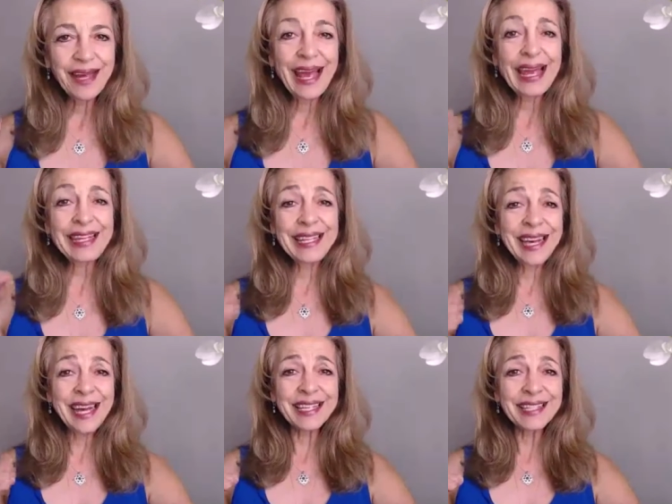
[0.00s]
And
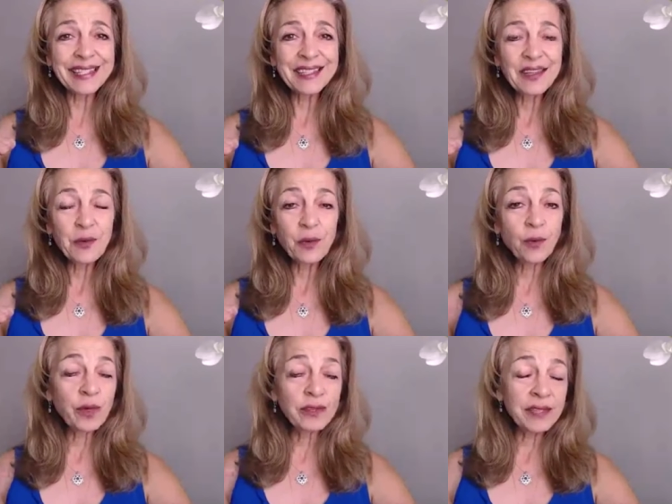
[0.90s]
yet,
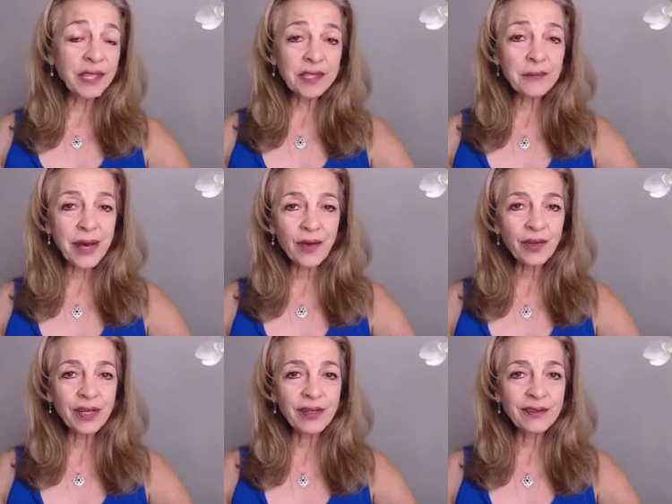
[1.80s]
when we think about
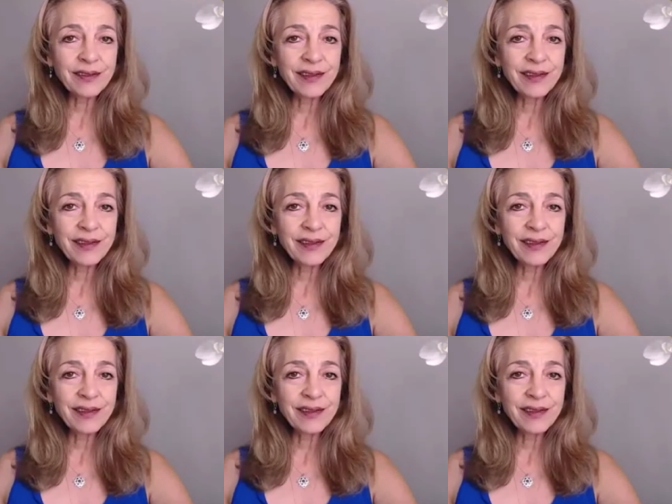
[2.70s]
it,